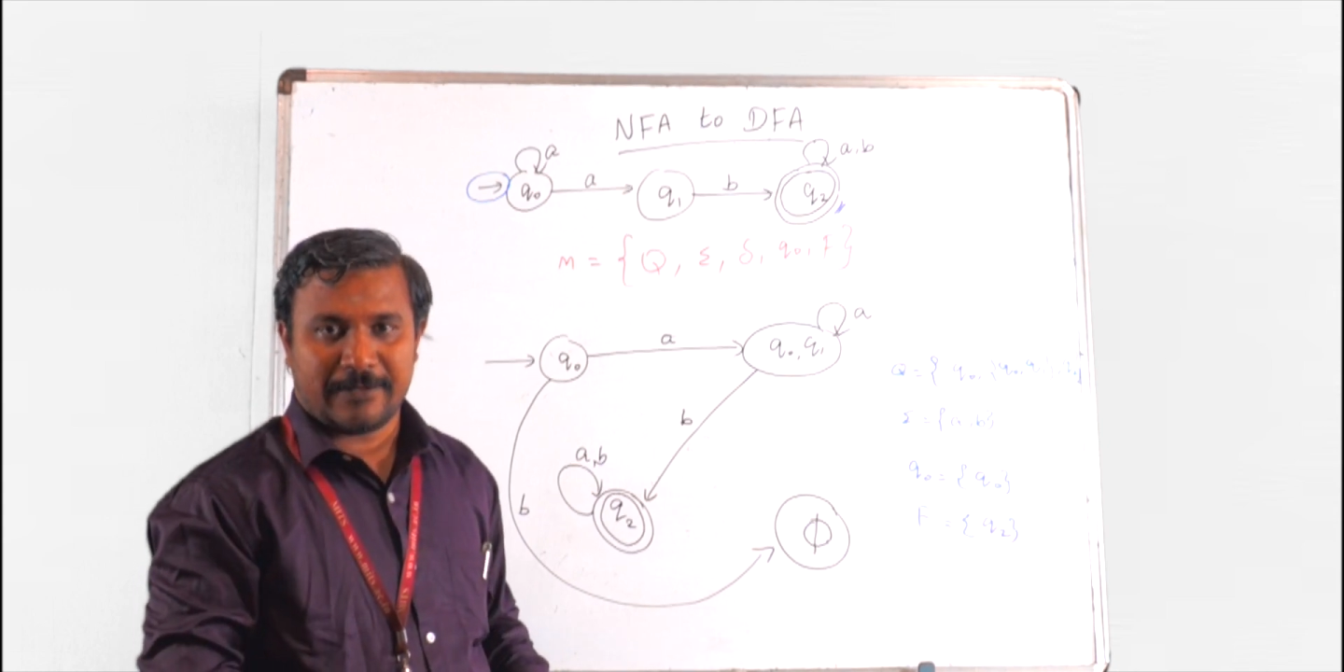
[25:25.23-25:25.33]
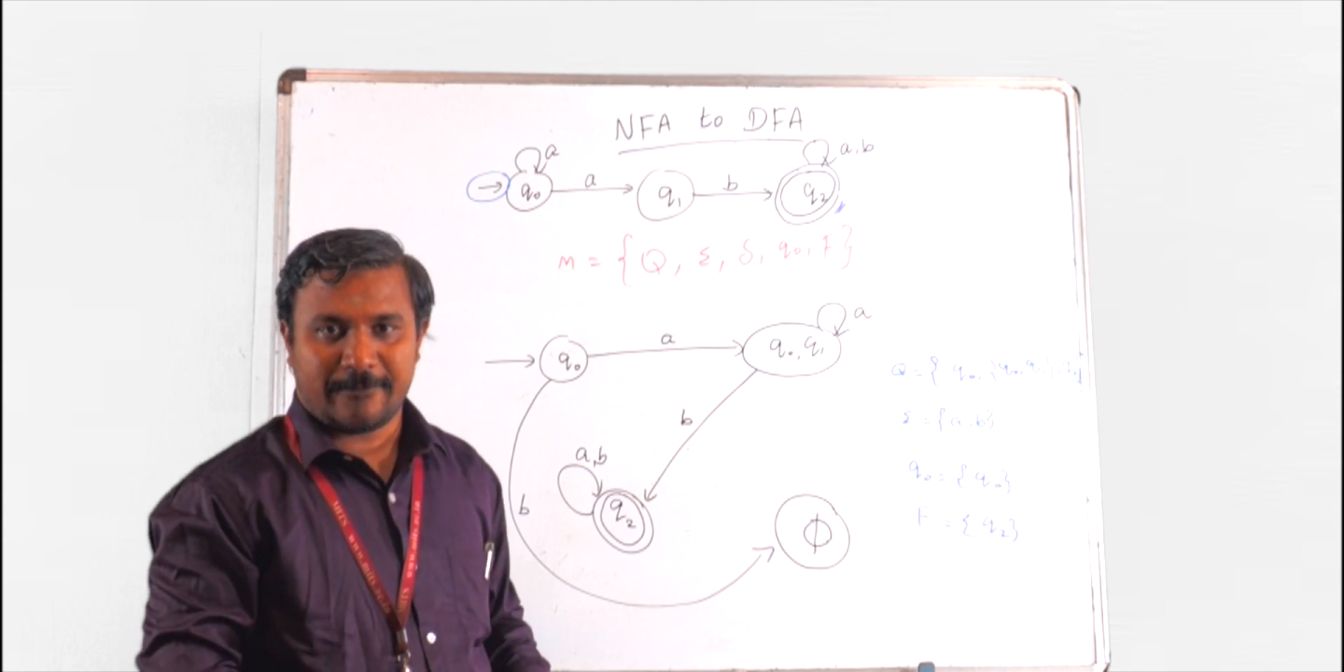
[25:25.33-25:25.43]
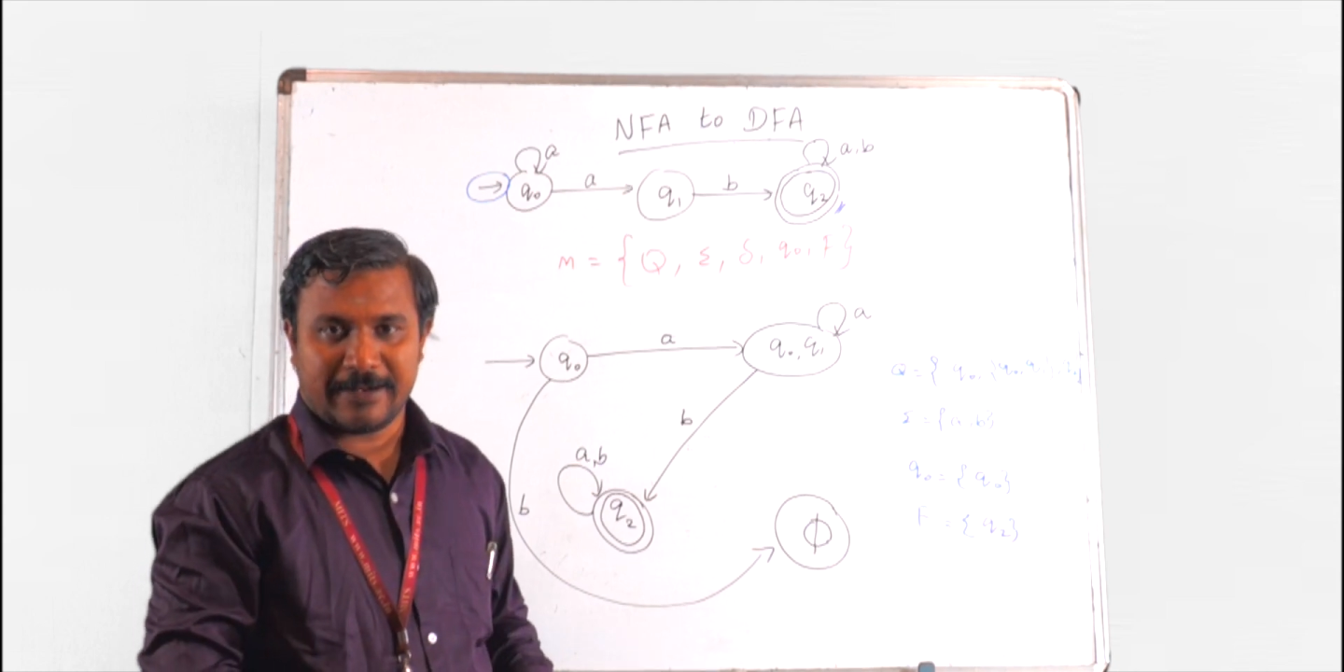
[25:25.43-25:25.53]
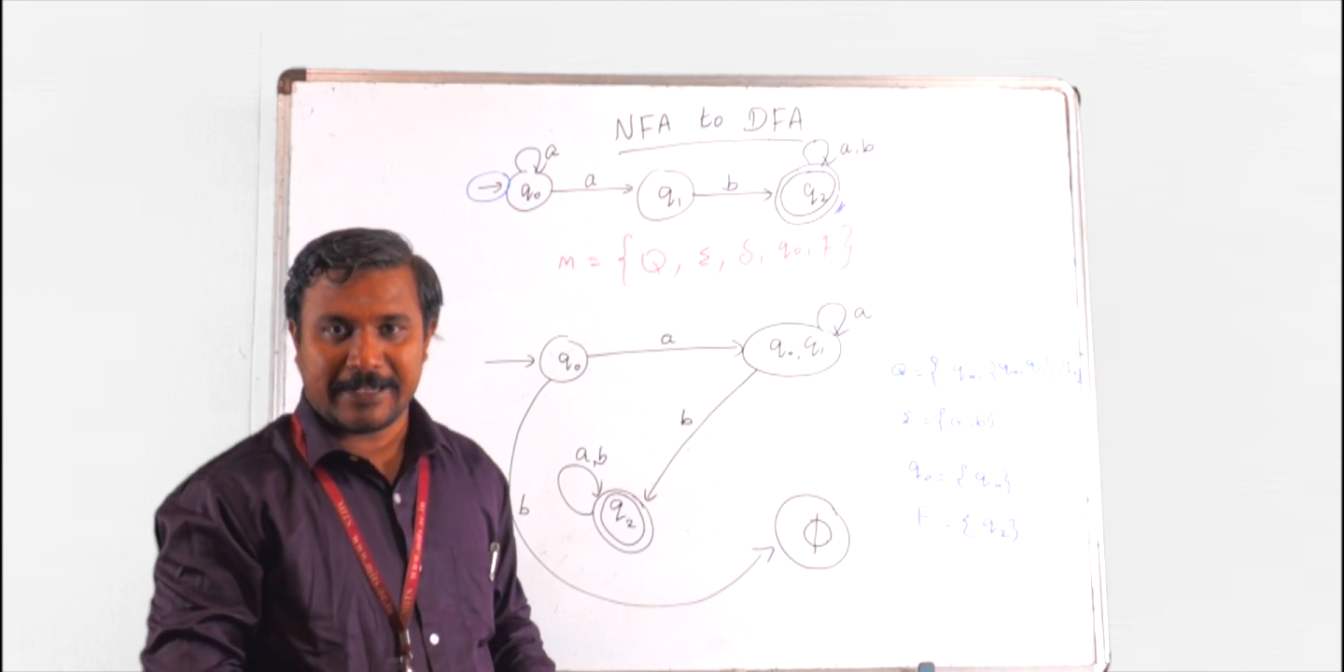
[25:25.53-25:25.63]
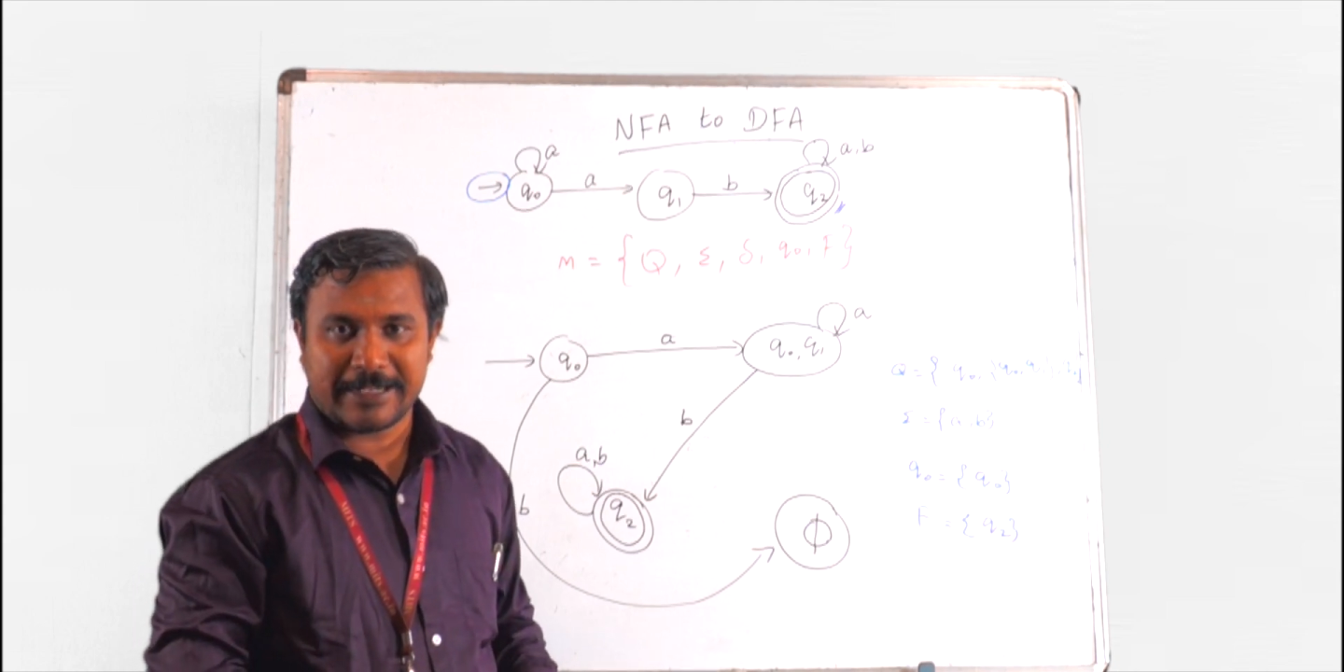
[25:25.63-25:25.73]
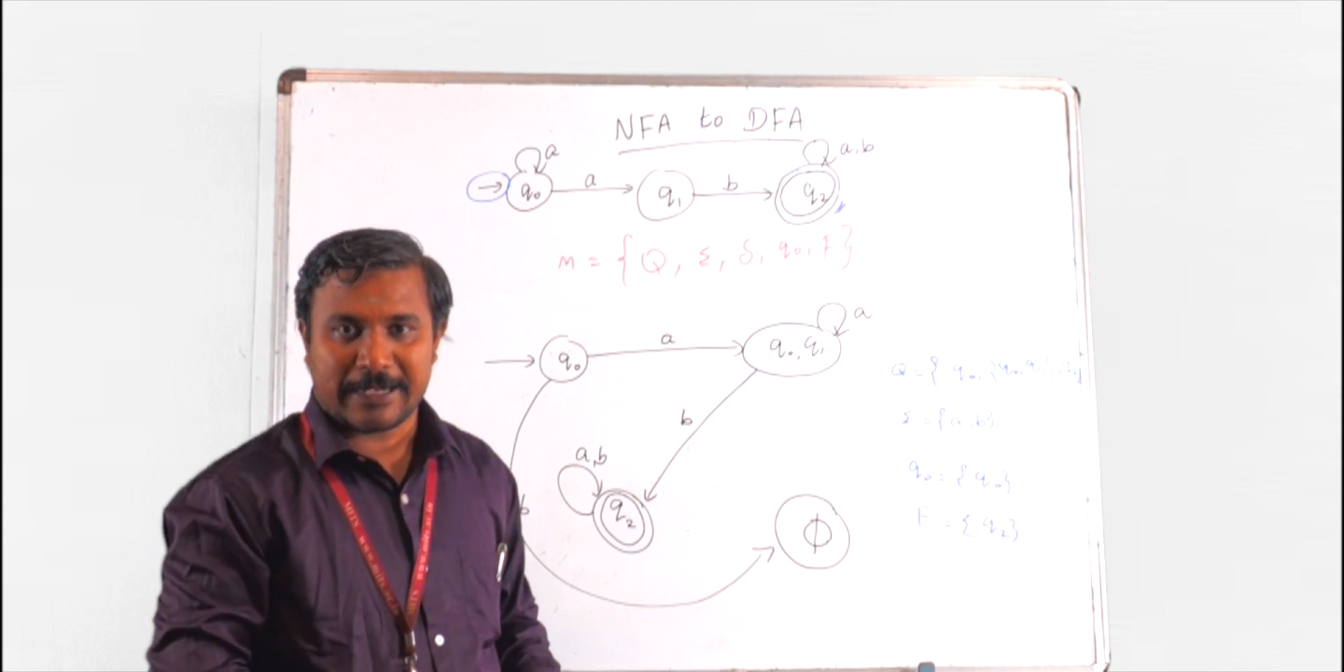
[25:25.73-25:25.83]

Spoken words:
finite